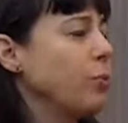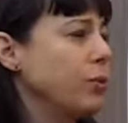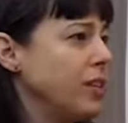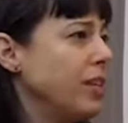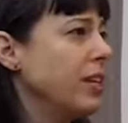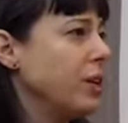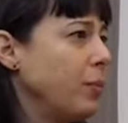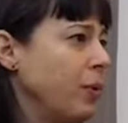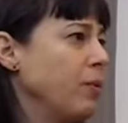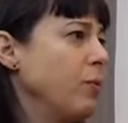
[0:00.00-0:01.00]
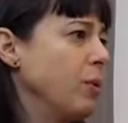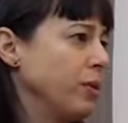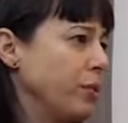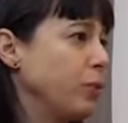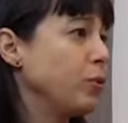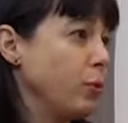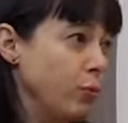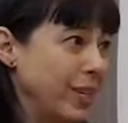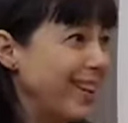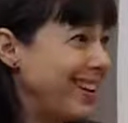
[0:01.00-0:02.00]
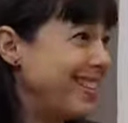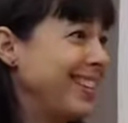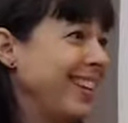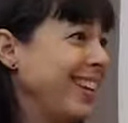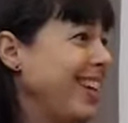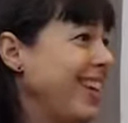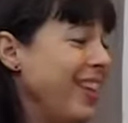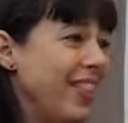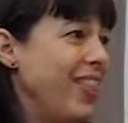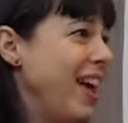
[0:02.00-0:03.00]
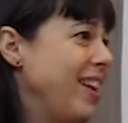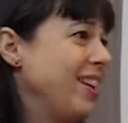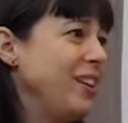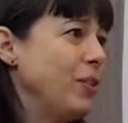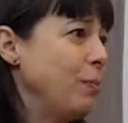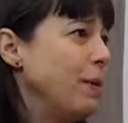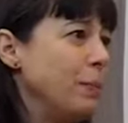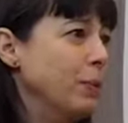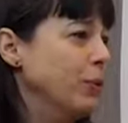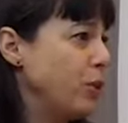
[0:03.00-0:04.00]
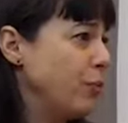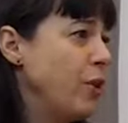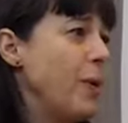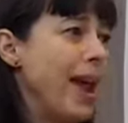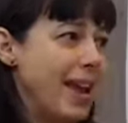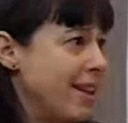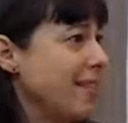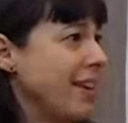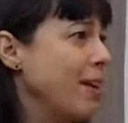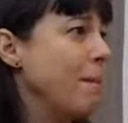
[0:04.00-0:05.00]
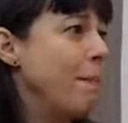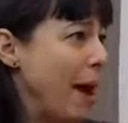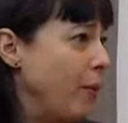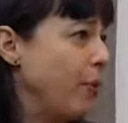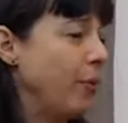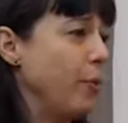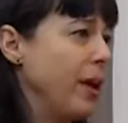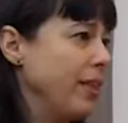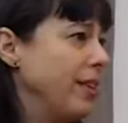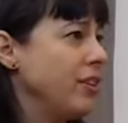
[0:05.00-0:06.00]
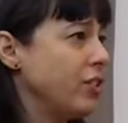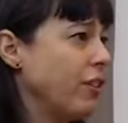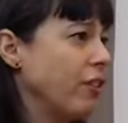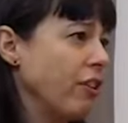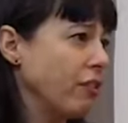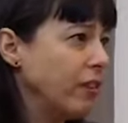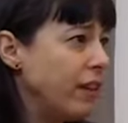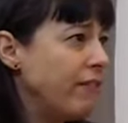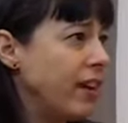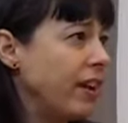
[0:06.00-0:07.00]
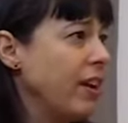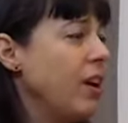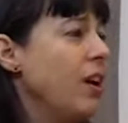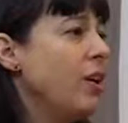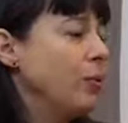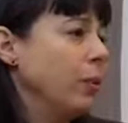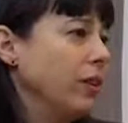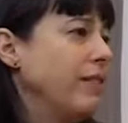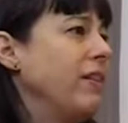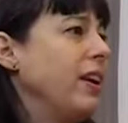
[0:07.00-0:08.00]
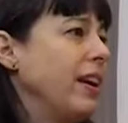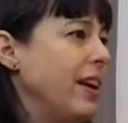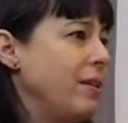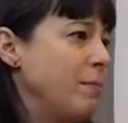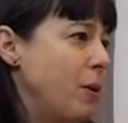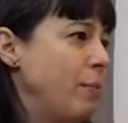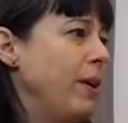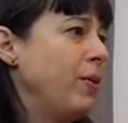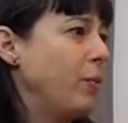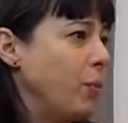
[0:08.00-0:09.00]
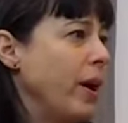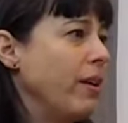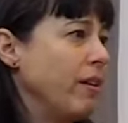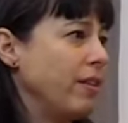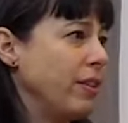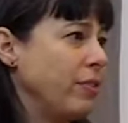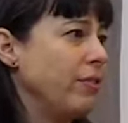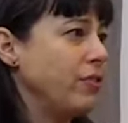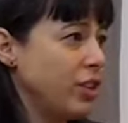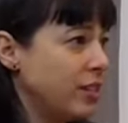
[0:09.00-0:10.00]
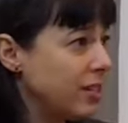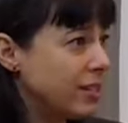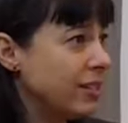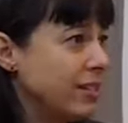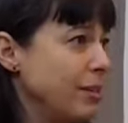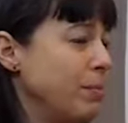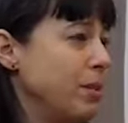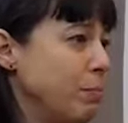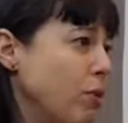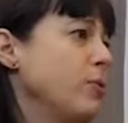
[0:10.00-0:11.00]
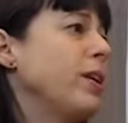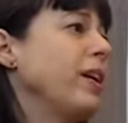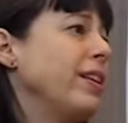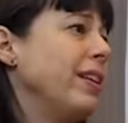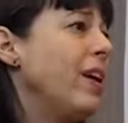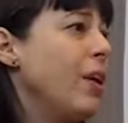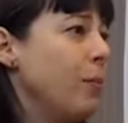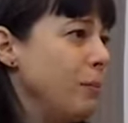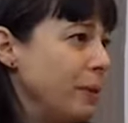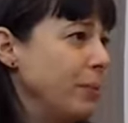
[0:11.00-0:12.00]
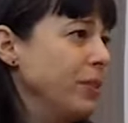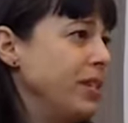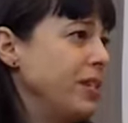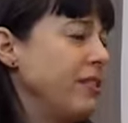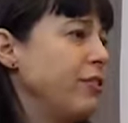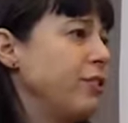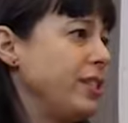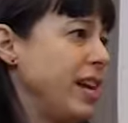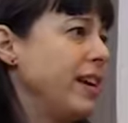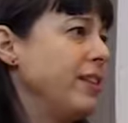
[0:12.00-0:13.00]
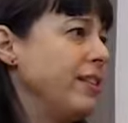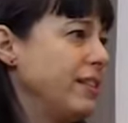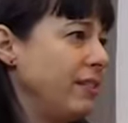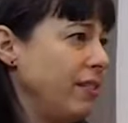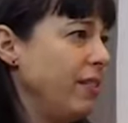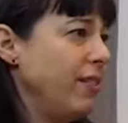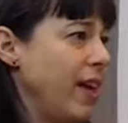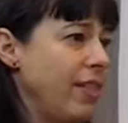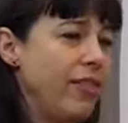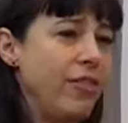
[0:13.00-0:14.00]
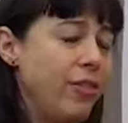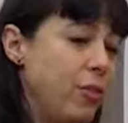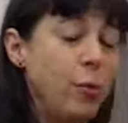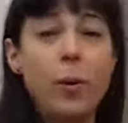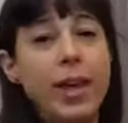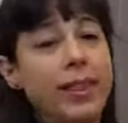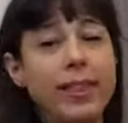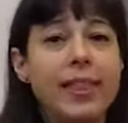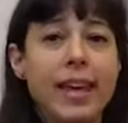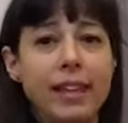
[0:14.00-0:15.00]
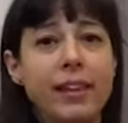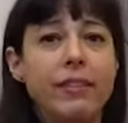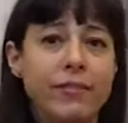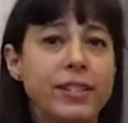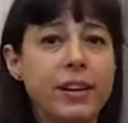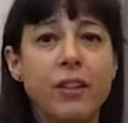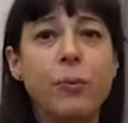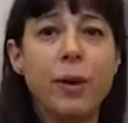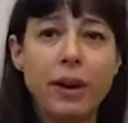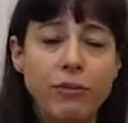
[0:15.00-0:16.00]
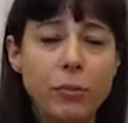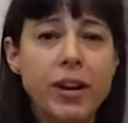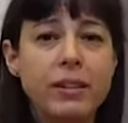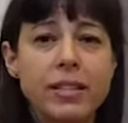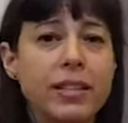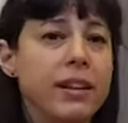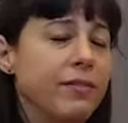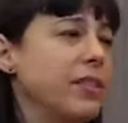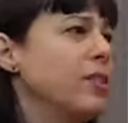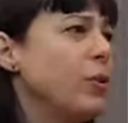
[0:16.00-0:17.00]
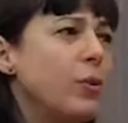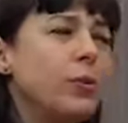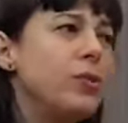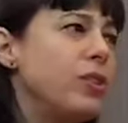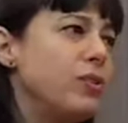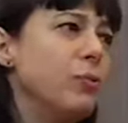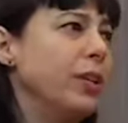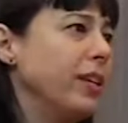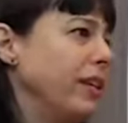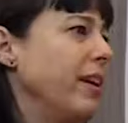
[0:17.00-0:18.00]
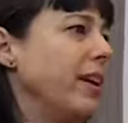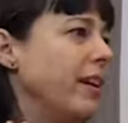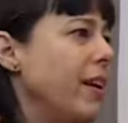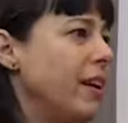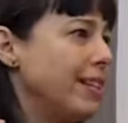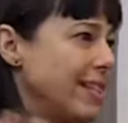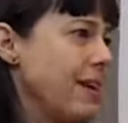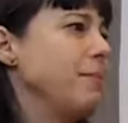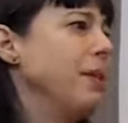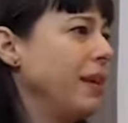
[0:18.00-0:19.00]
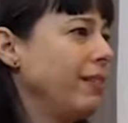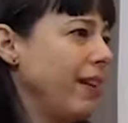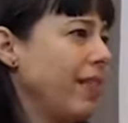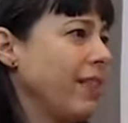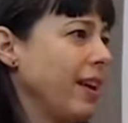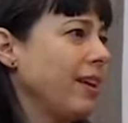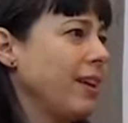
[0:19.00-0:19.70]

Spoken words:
We're dealing with a world in which we're realizing that, you know, people don't know anything about the way that each other are living. We're living in a moment where, you know, the justice system is broken. Yeah. People need to understand that the way that they live is not the way everyone else lives. And so it was just really, like, timely, I think.